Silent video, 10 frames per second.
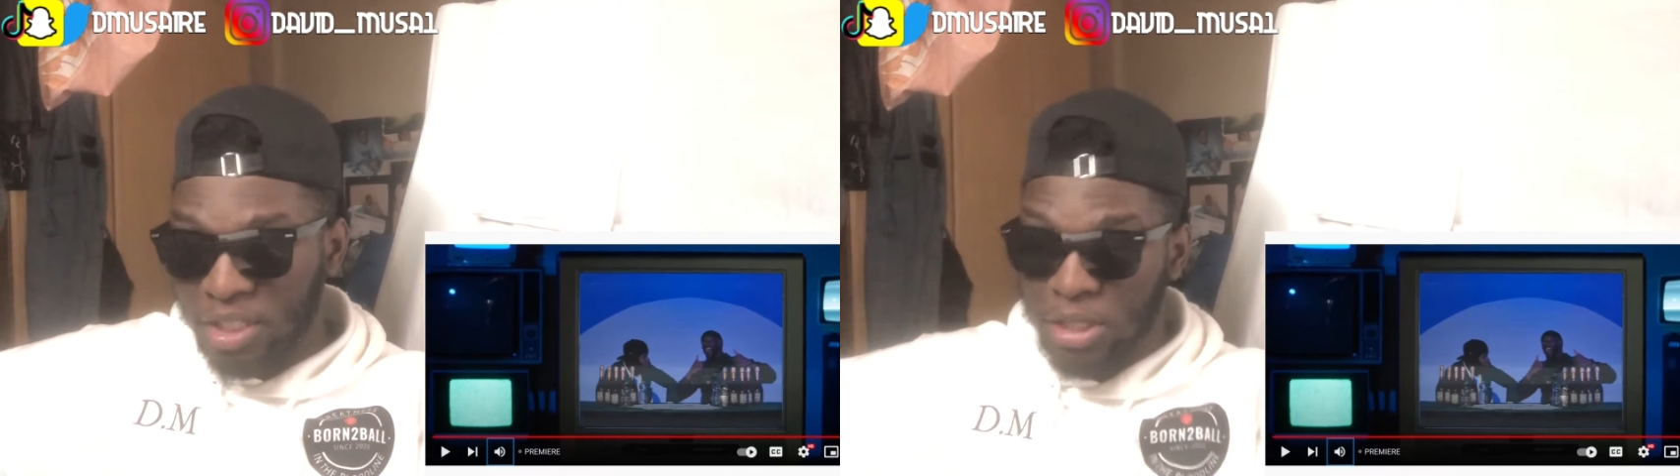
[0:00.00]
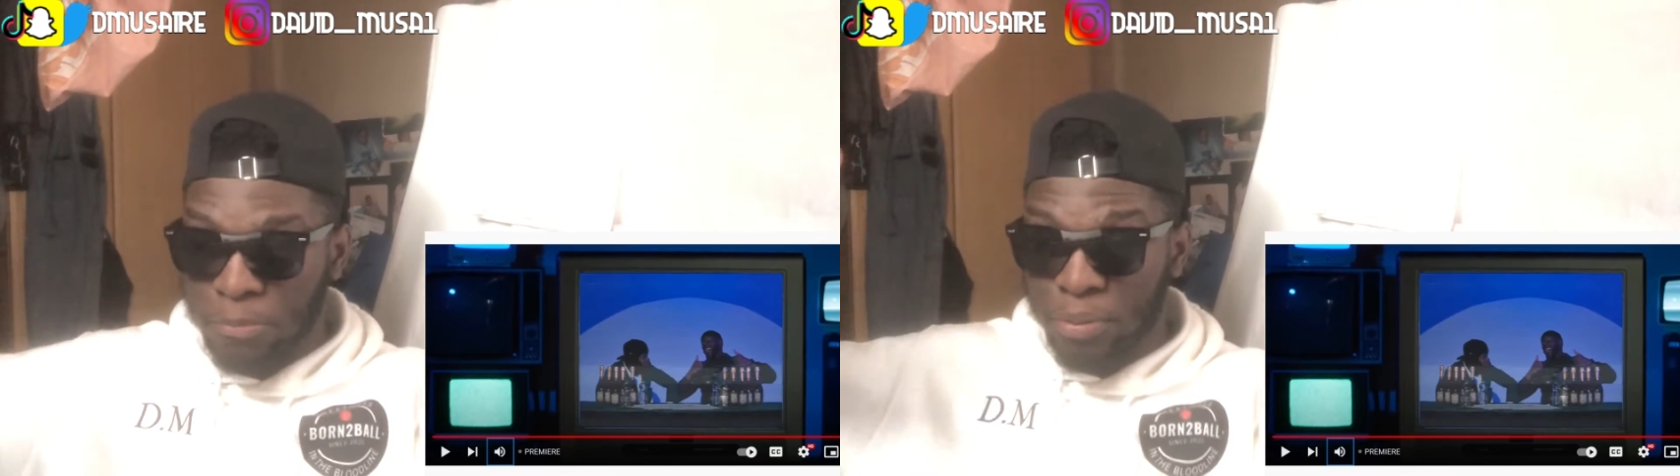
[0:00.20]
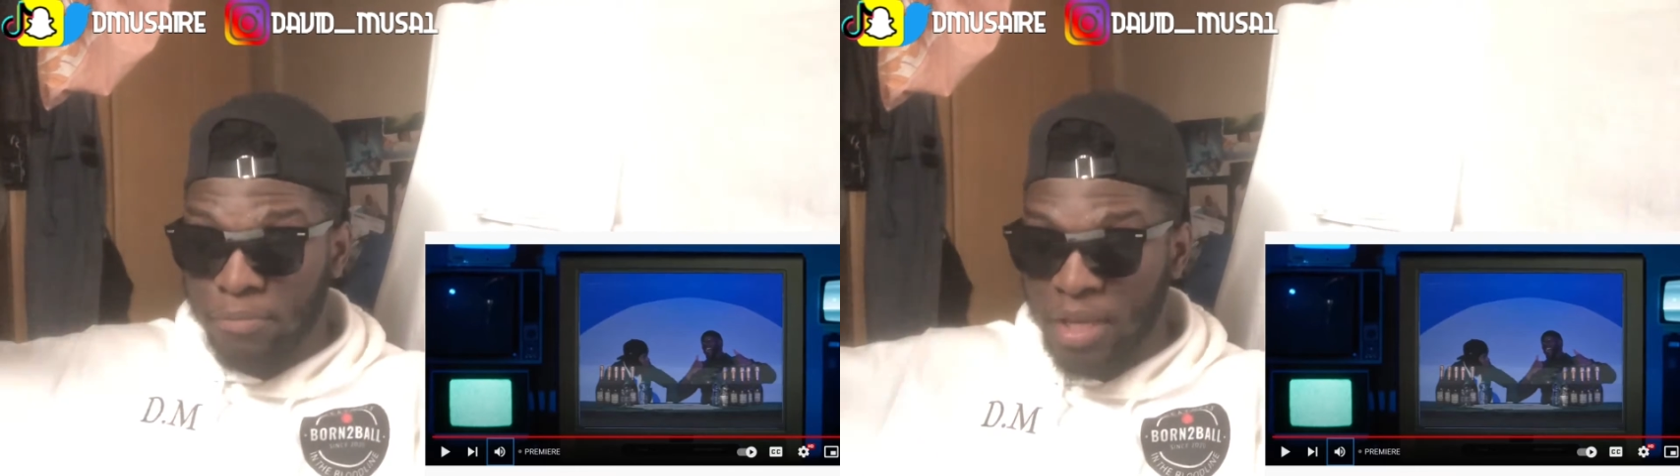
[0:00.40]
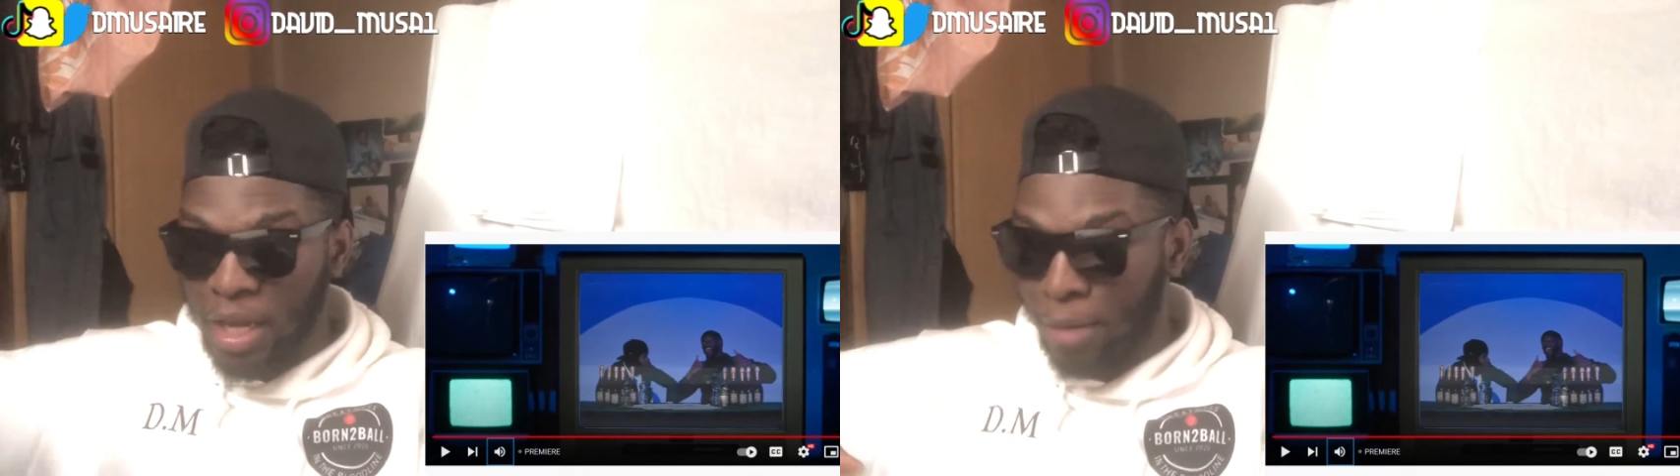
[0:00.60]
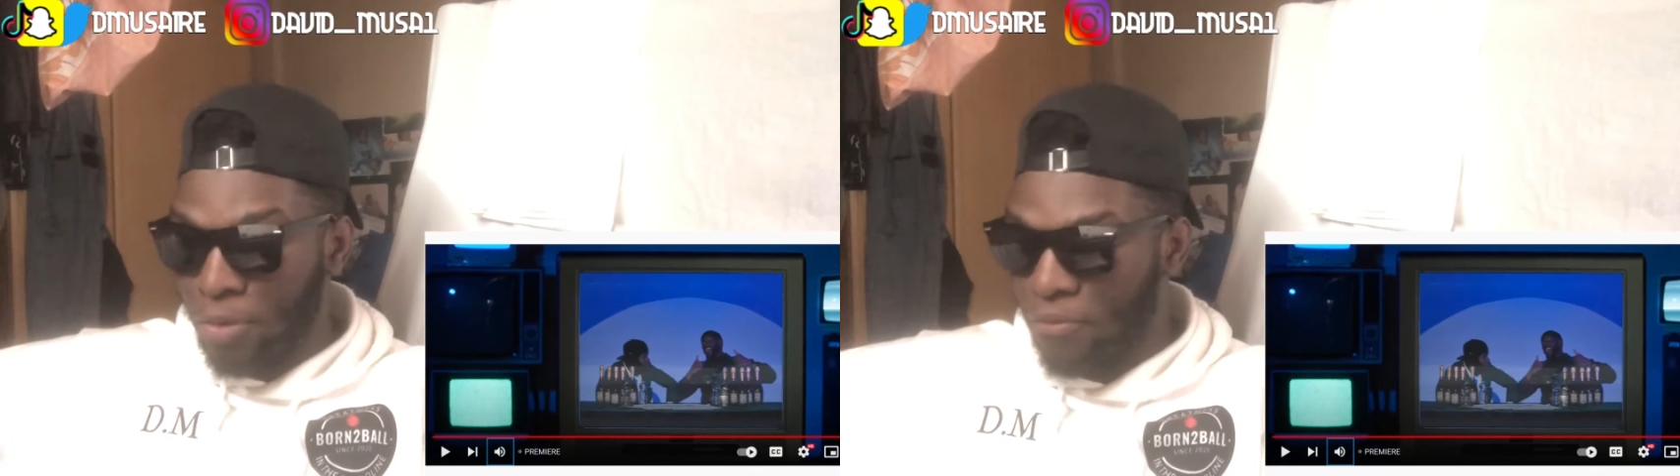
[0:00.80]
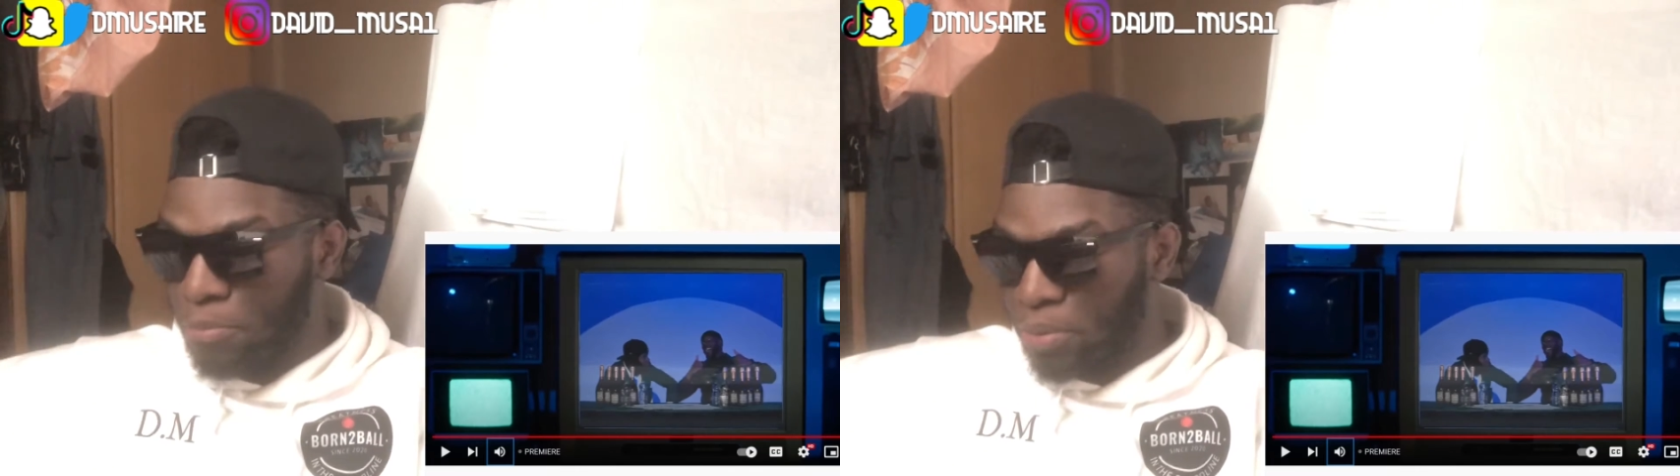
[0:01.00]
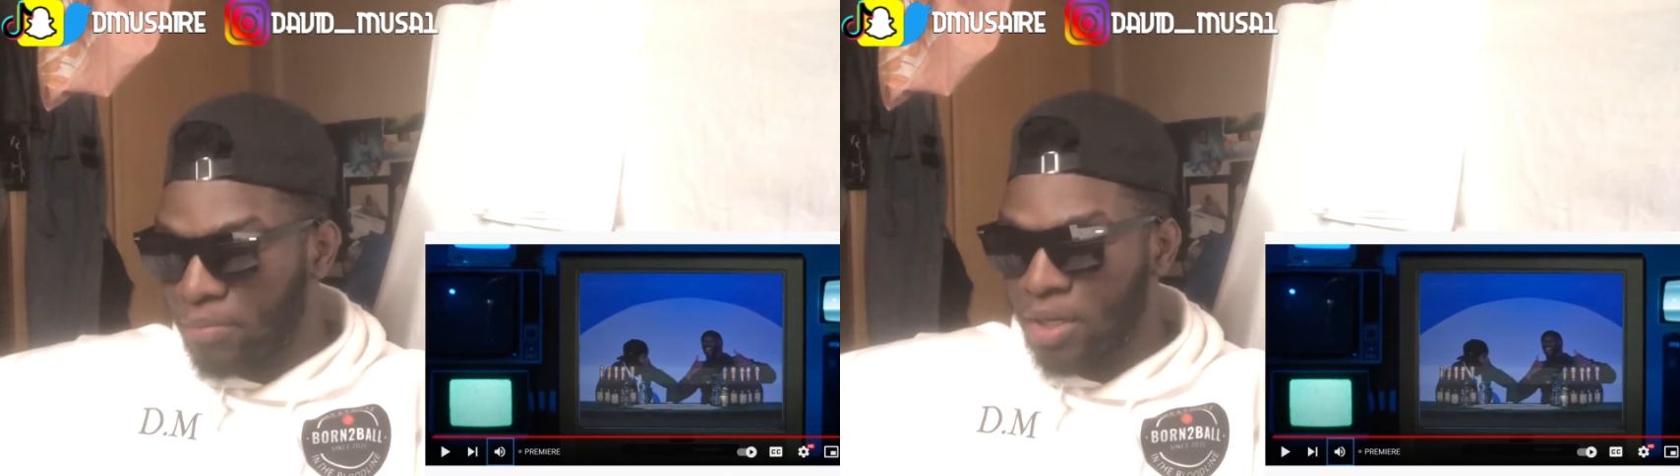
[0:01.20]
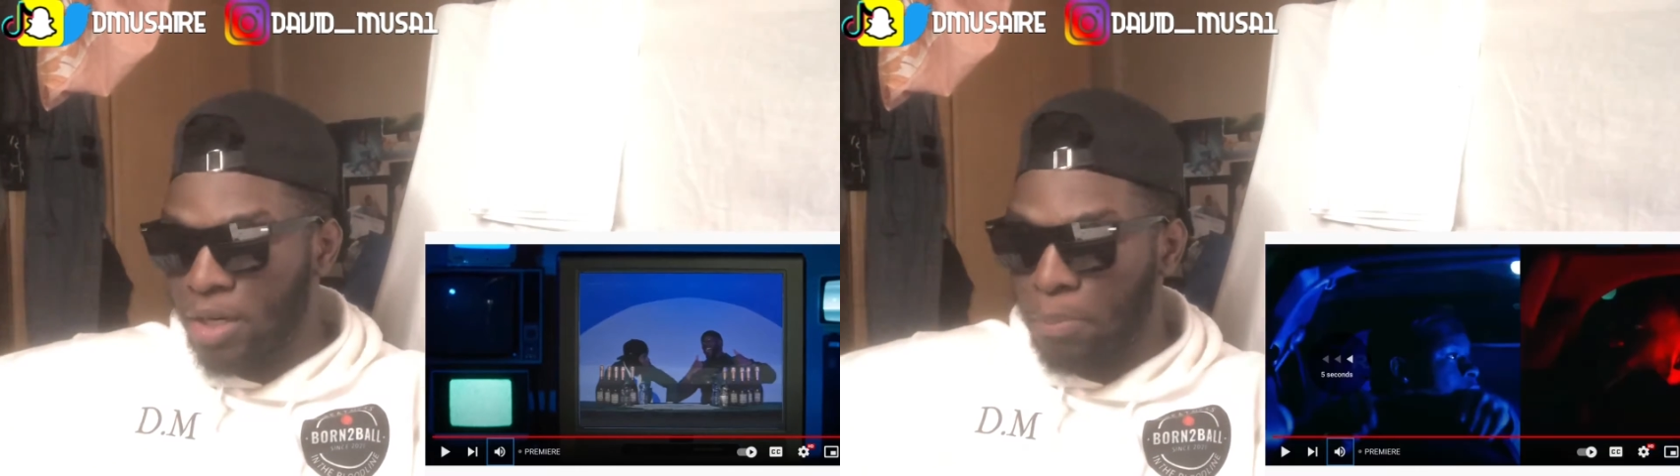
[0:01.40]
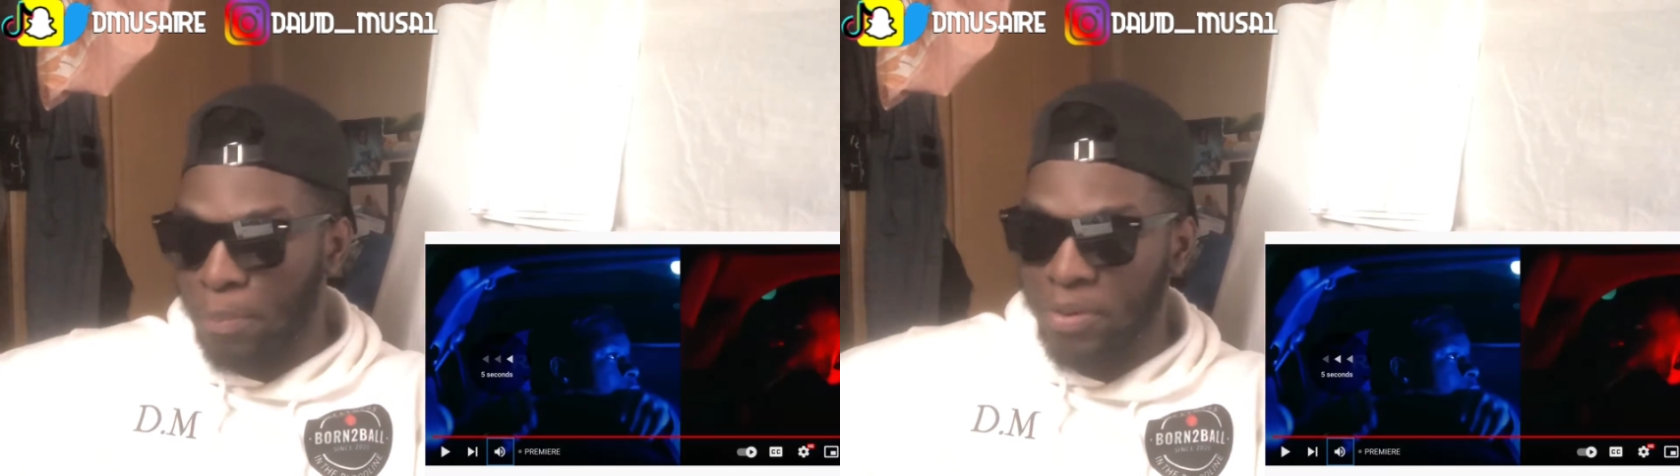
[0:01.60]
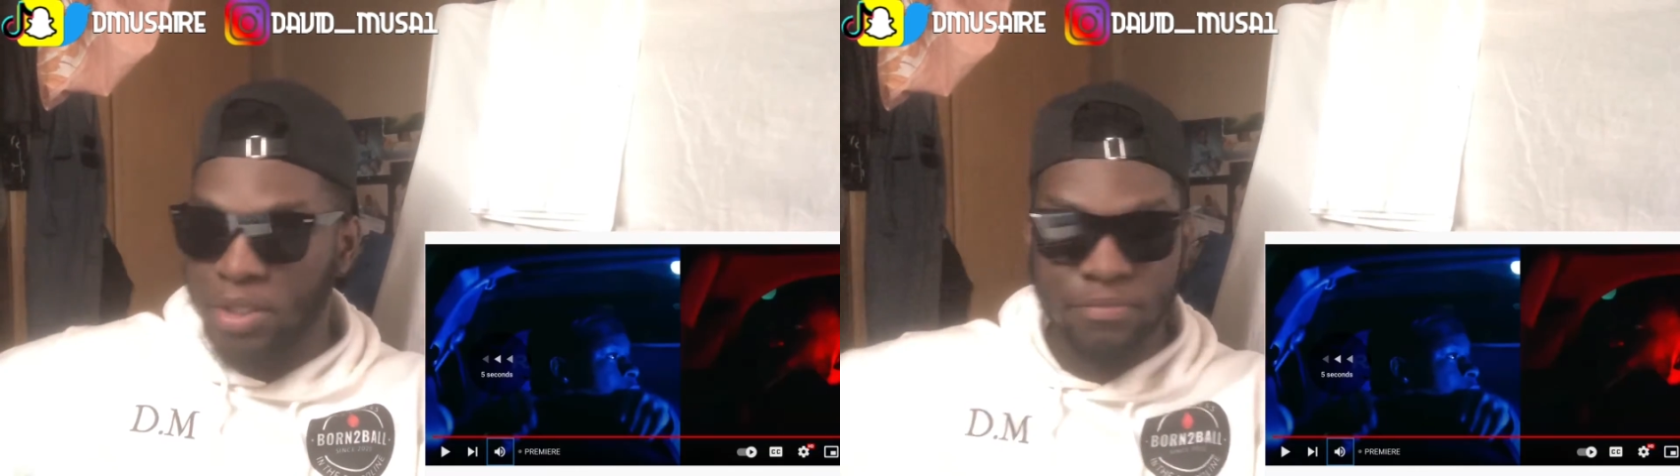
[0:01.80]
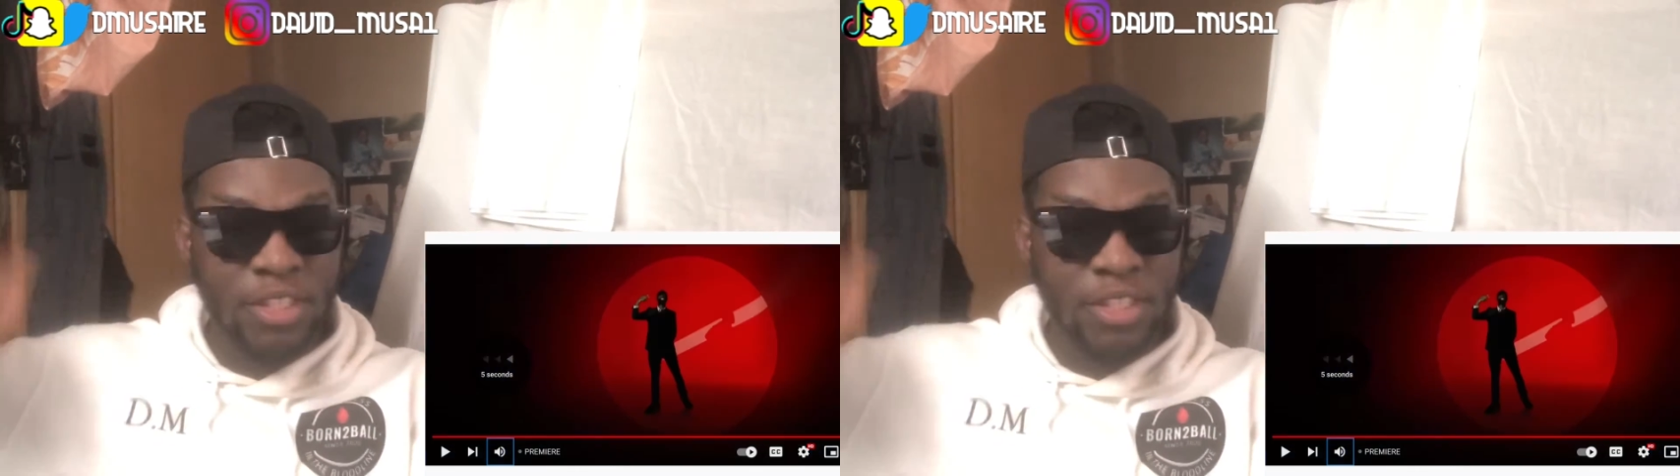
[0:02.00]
This is a premiere and I'm not even premiering it properly.